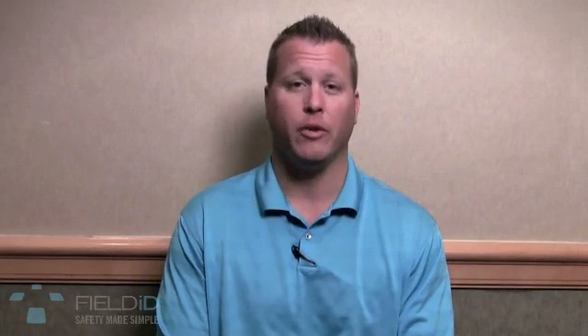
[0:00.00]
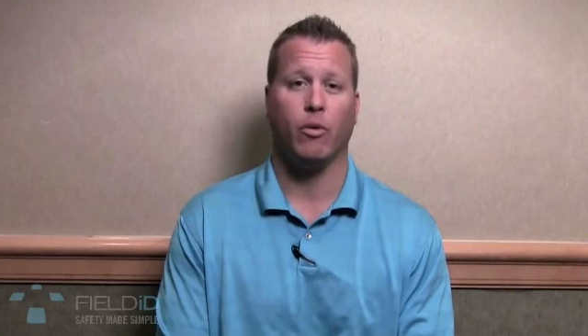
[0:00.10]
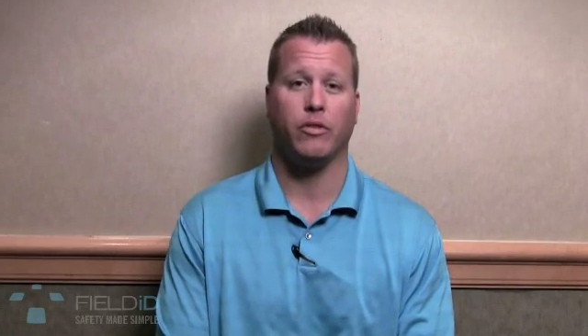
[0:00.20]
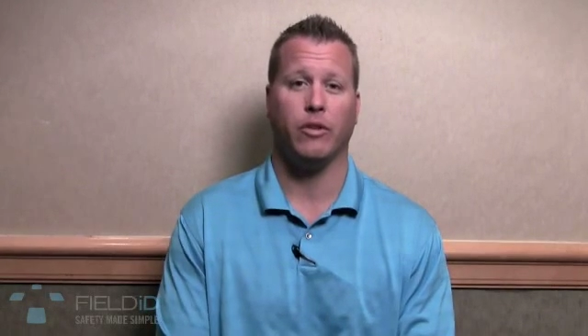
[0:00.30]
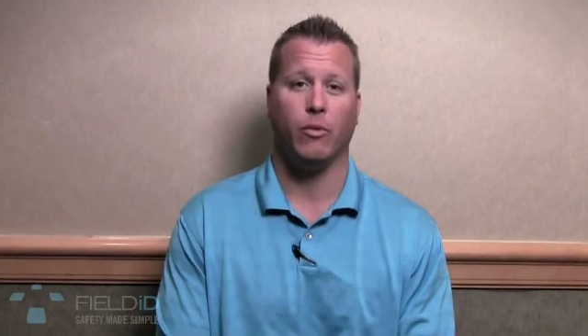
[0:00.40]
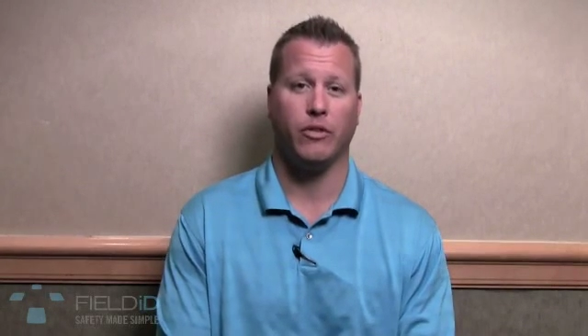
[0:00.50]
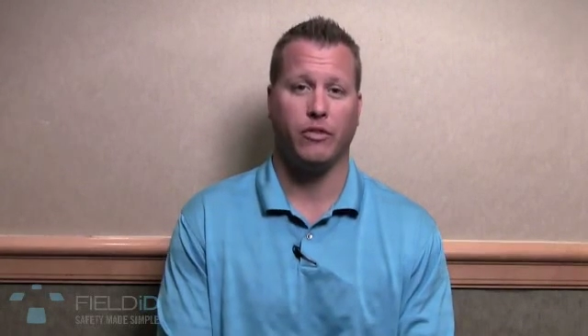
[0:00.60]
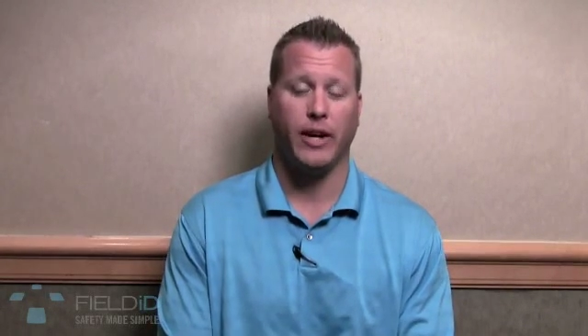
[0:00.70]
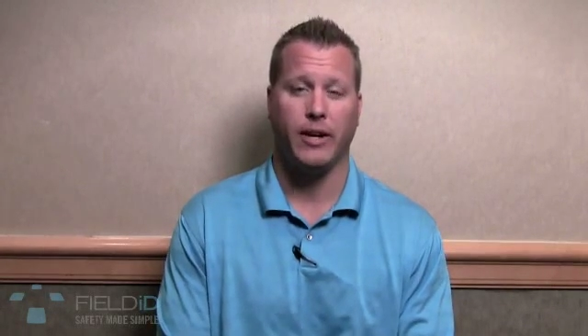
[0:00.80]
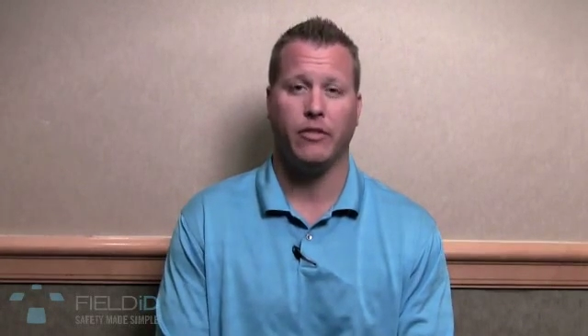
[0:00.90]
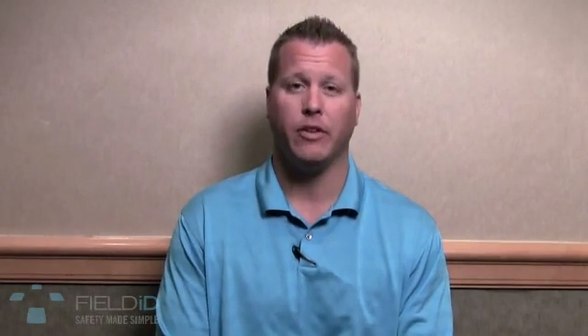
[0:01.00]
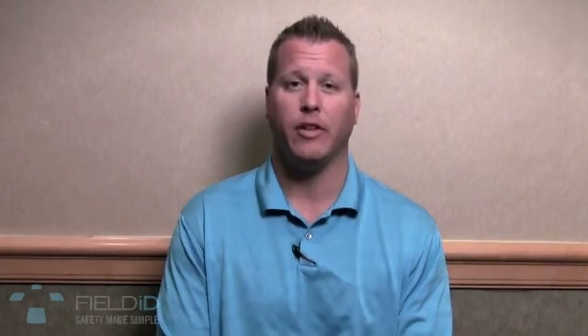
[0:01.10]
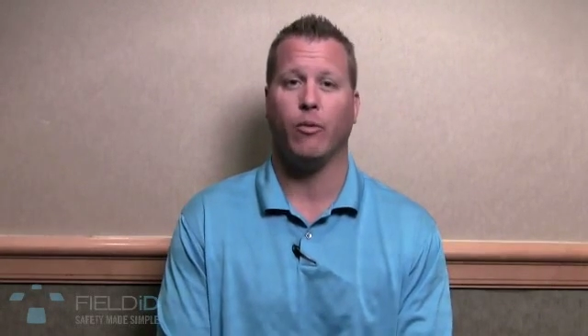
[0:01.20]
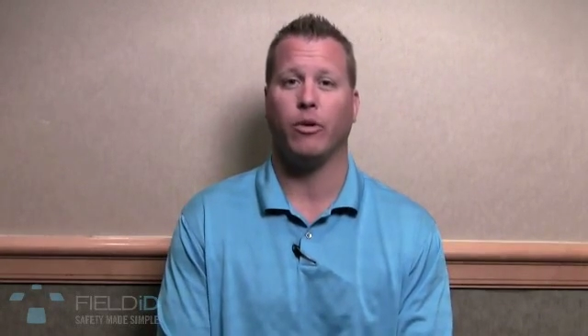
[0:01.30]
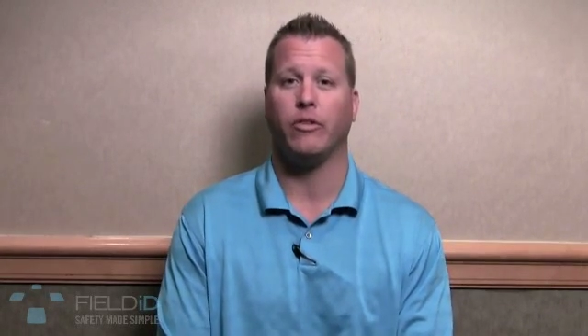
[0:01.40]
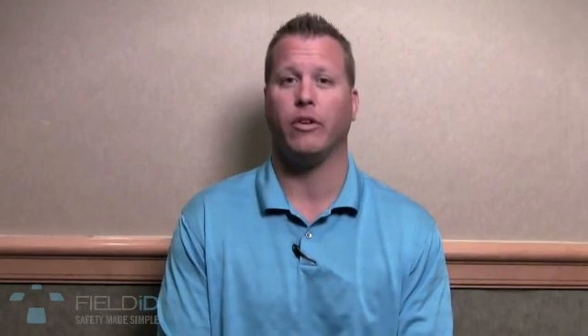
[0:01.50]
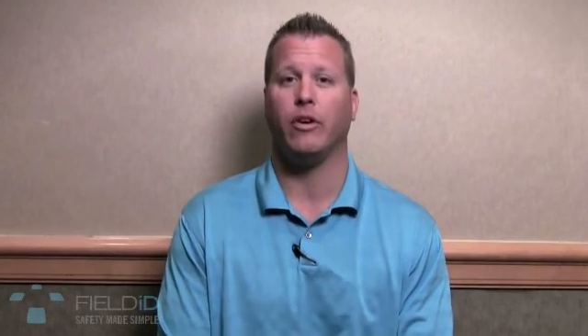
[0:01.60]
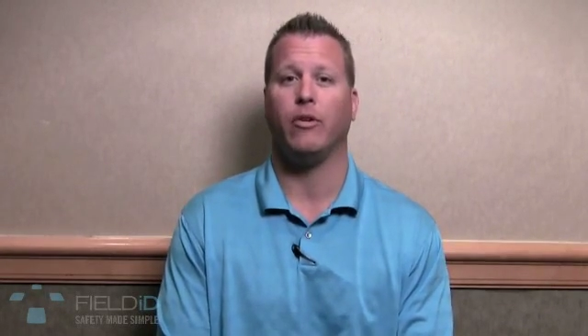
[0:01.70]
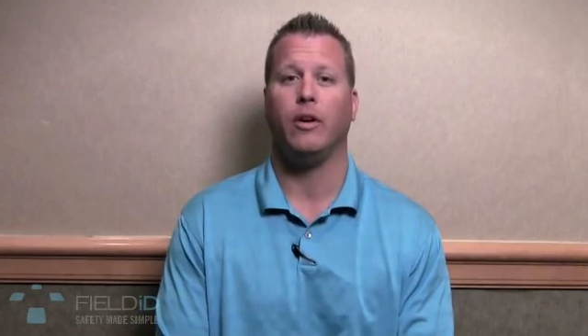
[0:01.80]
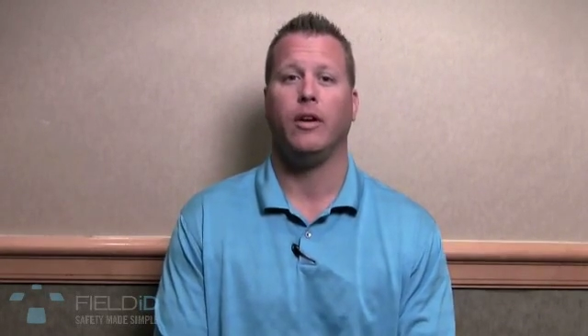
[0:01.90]
They want to know what state it's in. They want to
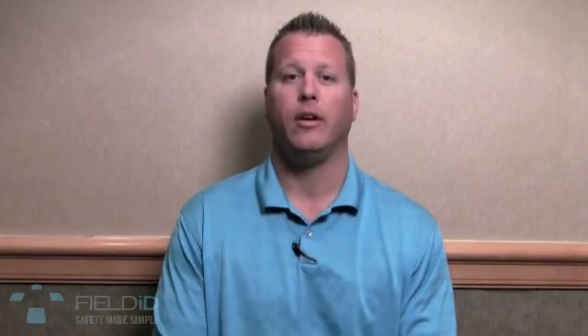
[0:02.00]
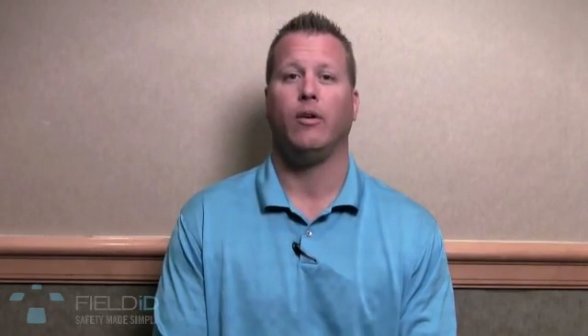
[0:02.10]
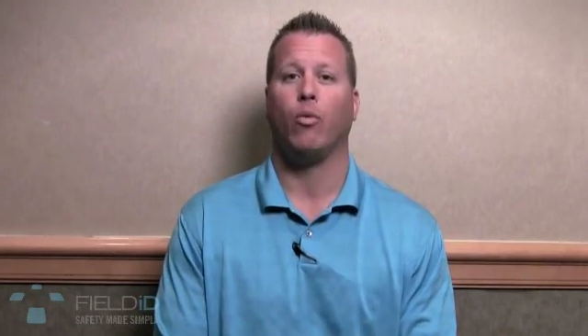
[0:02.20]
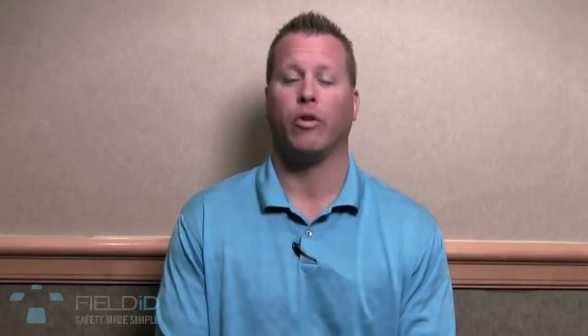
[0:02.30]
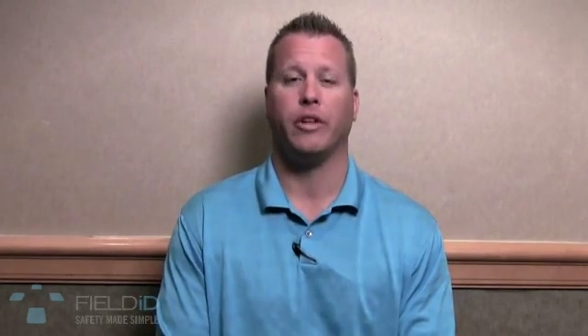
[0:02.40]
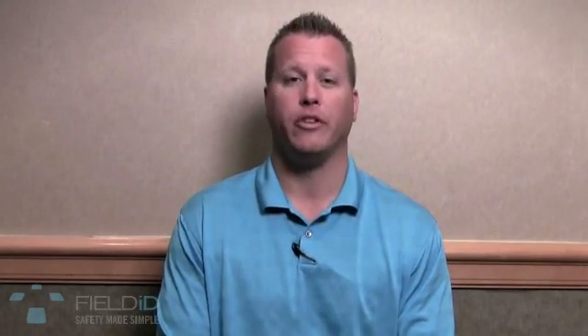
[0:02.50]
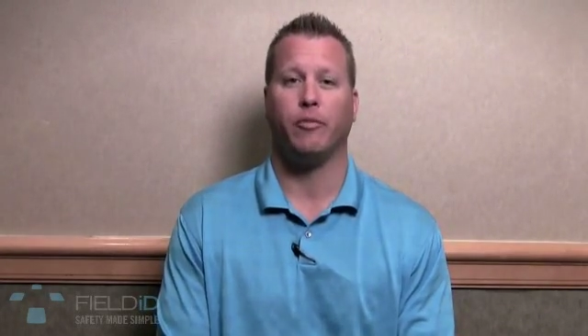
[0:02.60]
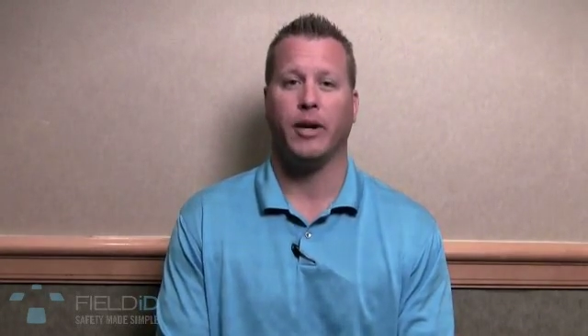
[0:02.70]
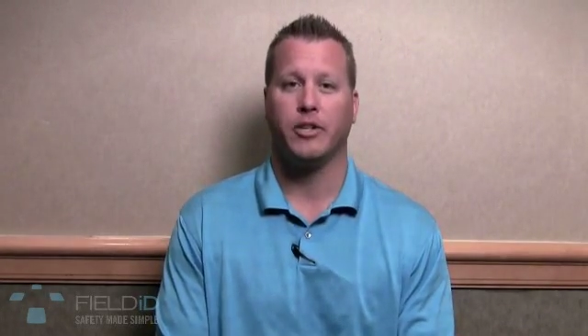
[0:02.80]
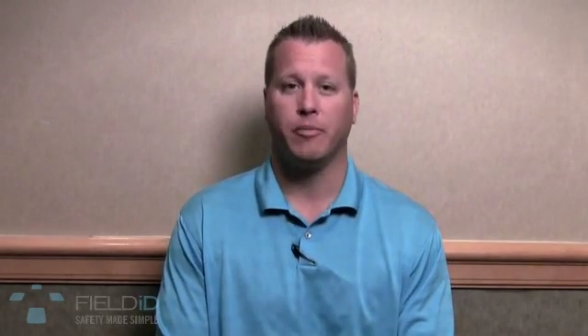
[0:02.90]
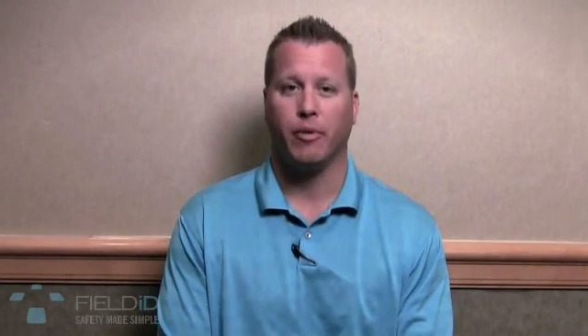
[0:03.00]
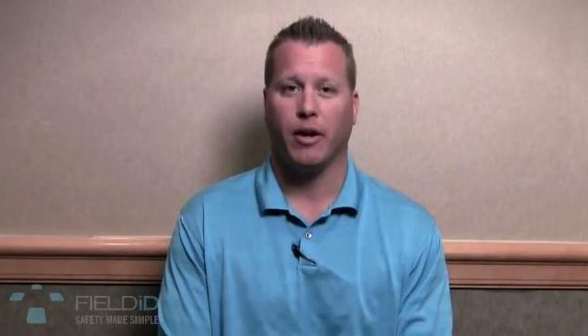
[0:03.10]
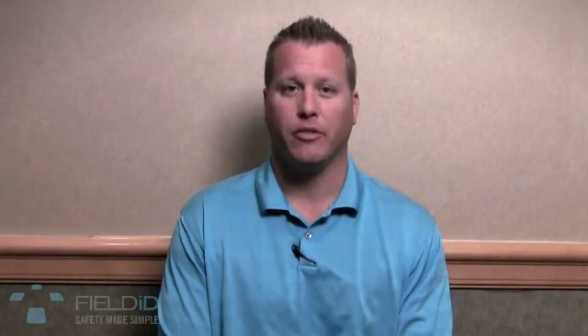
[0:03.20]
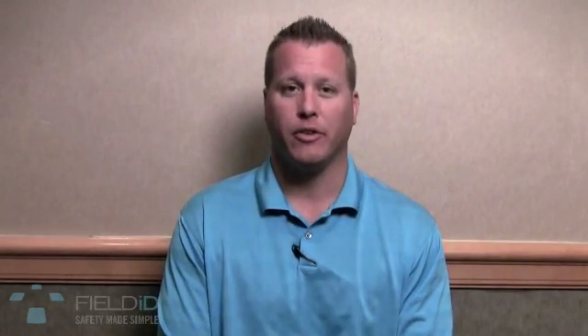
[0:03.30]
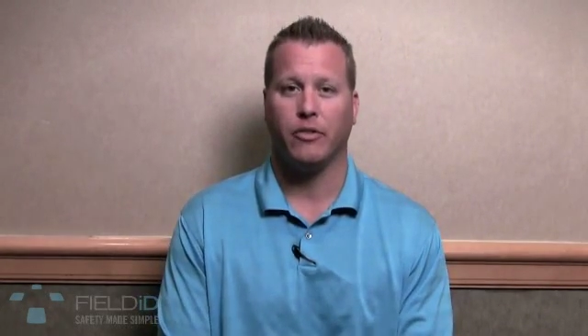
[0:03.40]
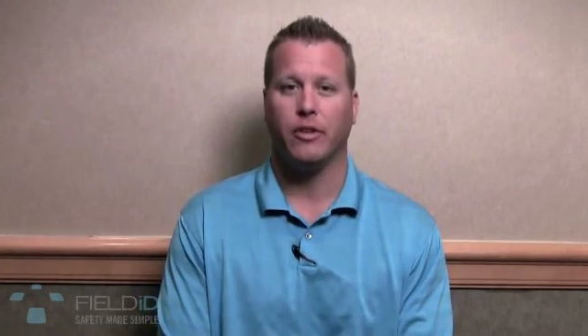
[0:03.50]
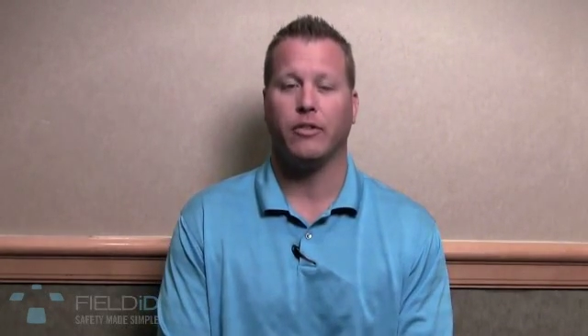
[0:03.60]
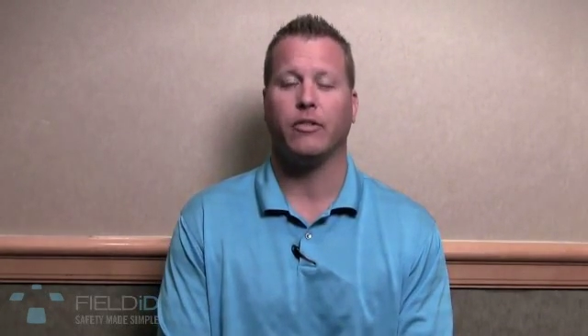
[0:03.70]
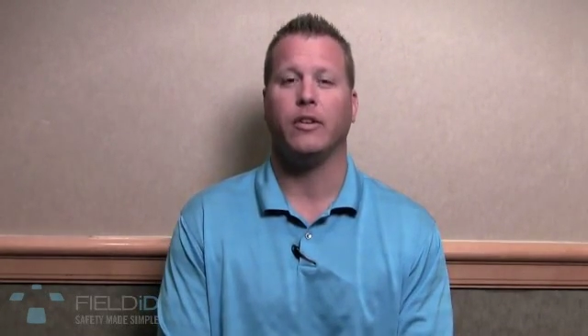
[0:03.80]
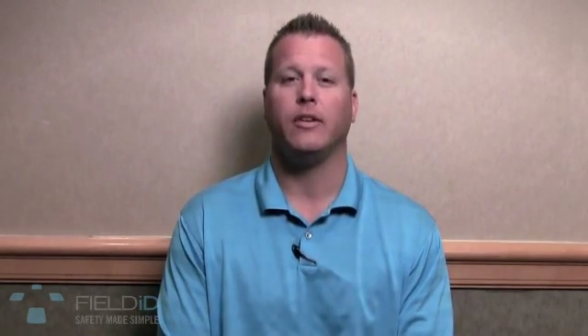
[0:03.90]
know where the inspection process
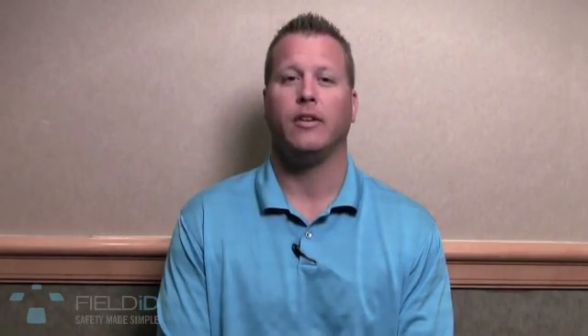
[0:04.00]
is.